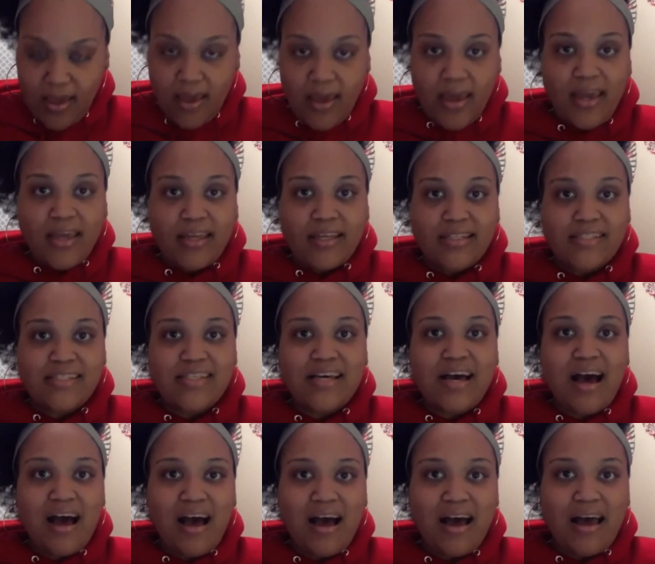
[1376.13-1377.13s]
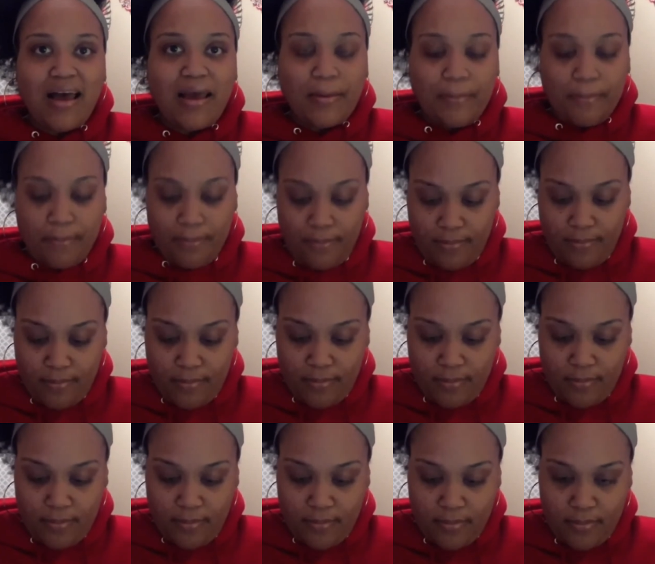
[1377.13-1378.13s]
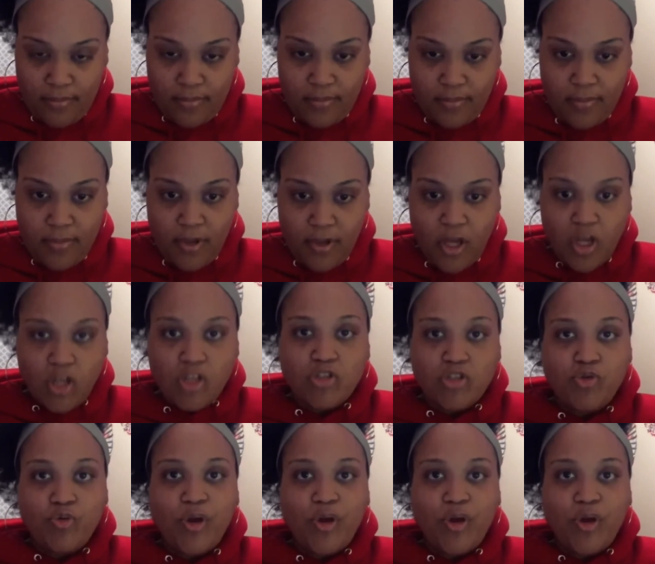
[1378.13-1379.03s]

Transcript: and a time to